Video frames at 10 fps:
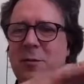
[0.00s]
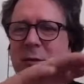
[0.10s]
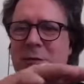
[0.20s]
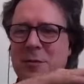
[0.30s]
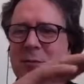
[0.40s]

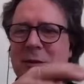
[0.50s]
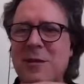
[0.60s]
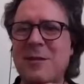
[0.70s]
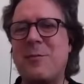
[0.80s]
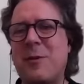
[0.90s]
towards using
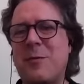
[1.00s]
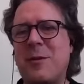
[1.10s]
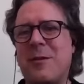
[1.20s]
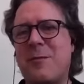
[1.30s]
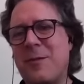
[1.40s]
it, but
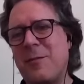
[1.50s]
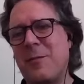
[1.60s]
we have uh,